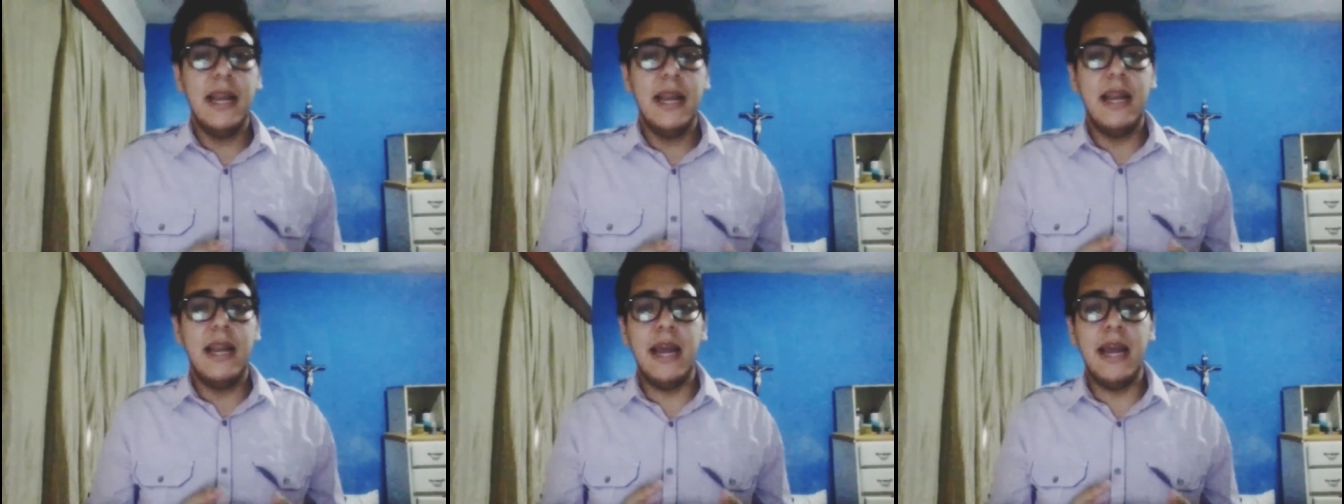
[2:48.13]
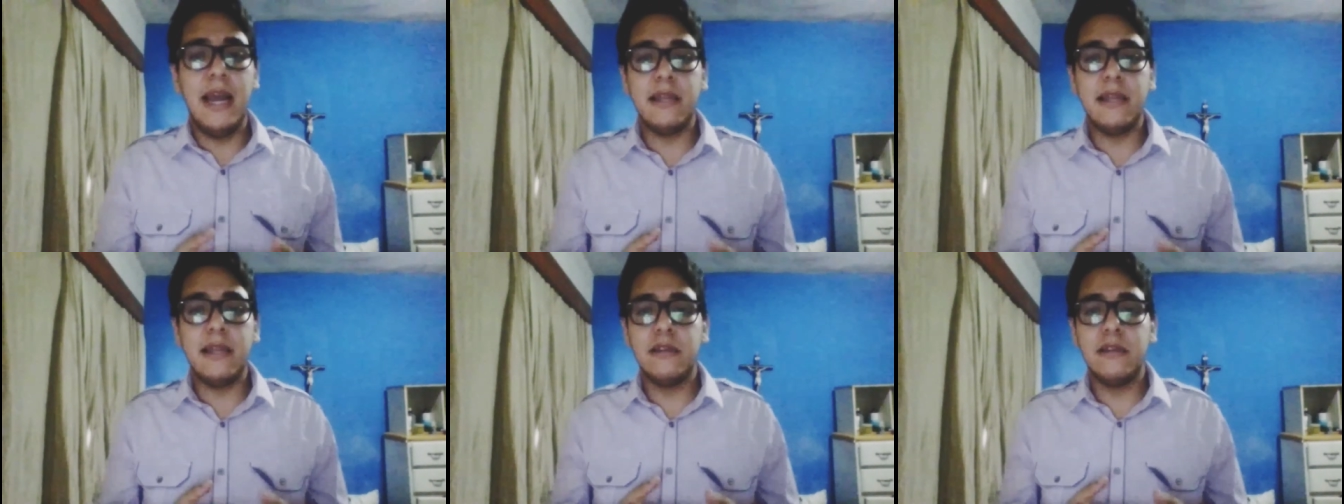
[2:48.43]

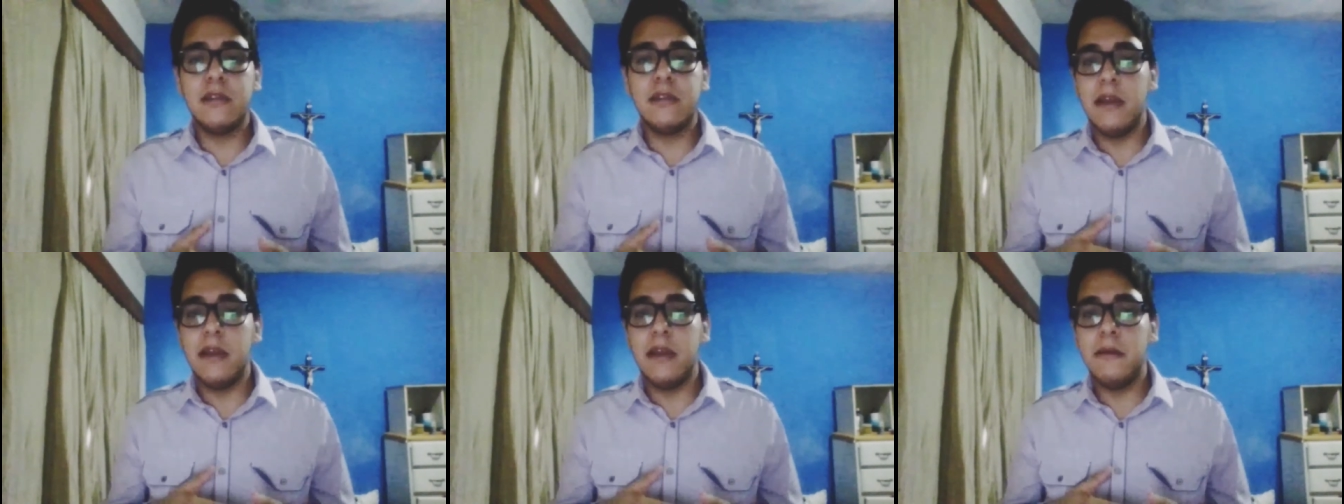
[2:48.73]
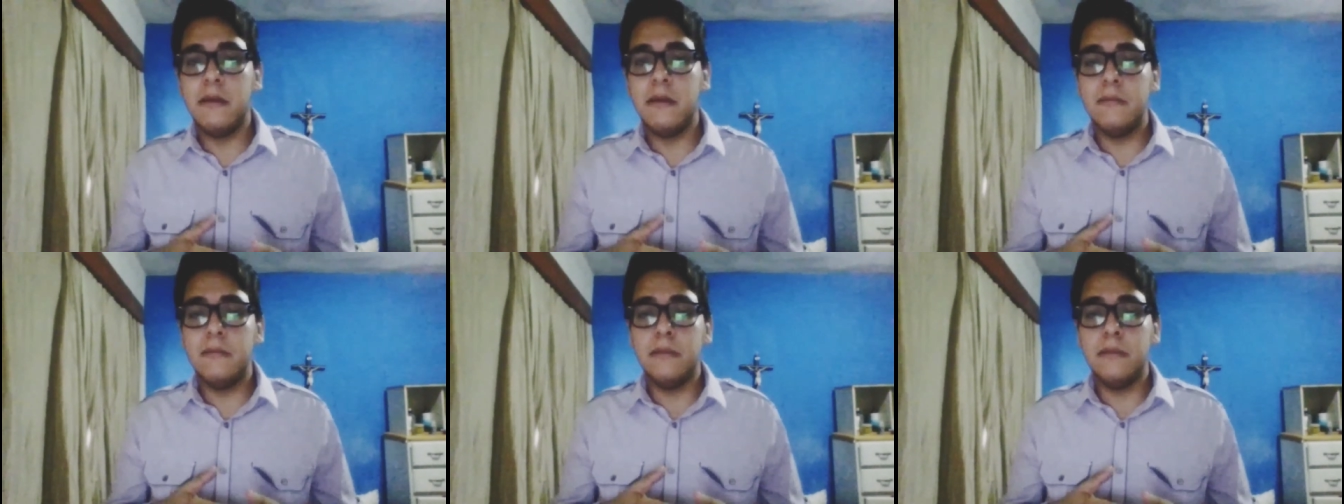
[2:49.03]
like the
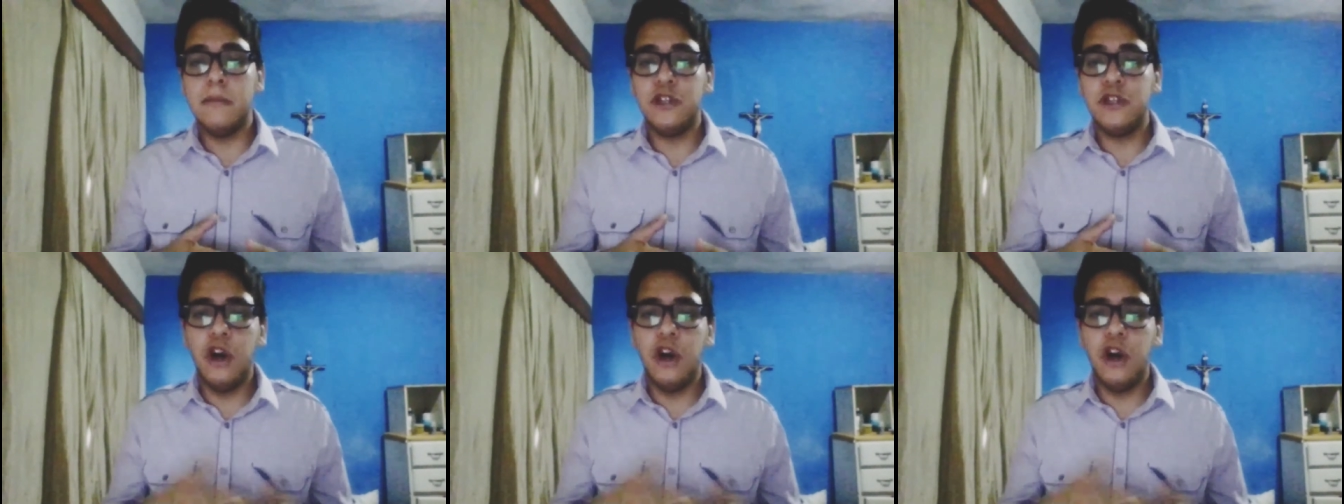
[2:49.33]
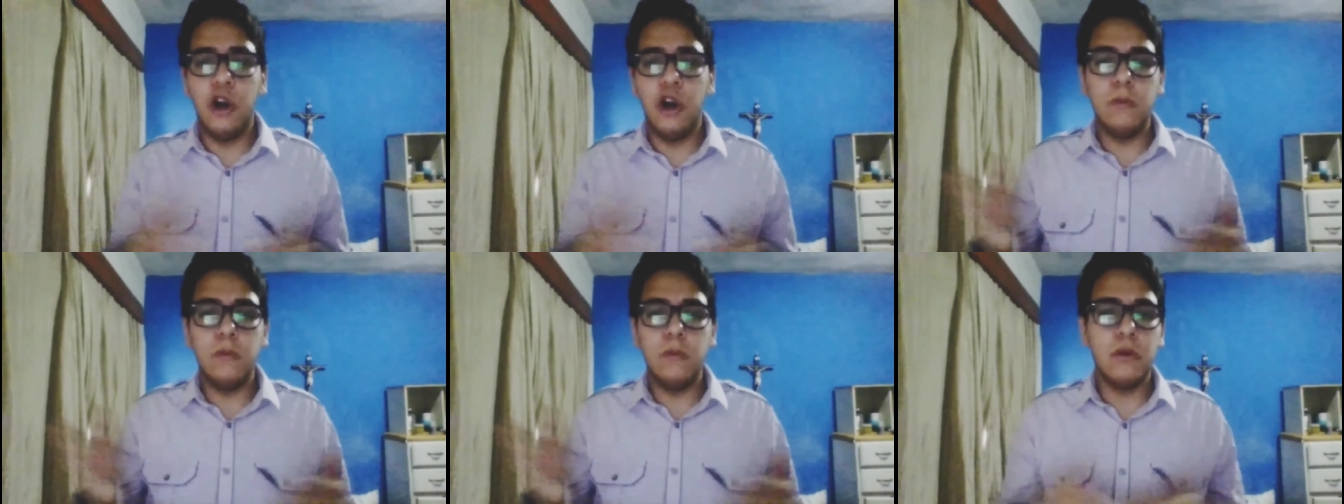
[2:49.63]
same
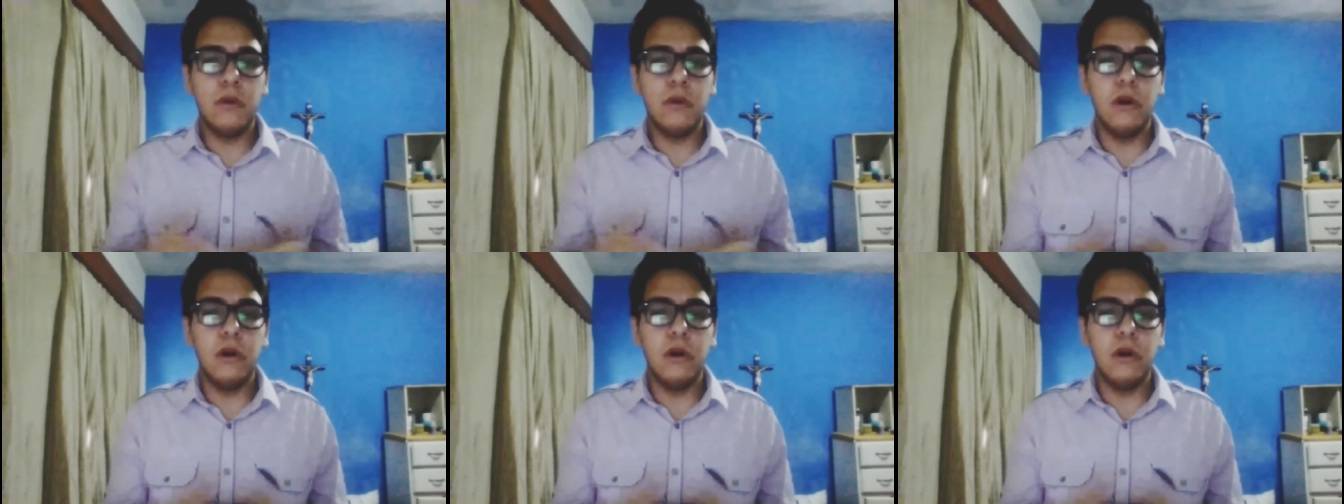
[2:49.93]
show,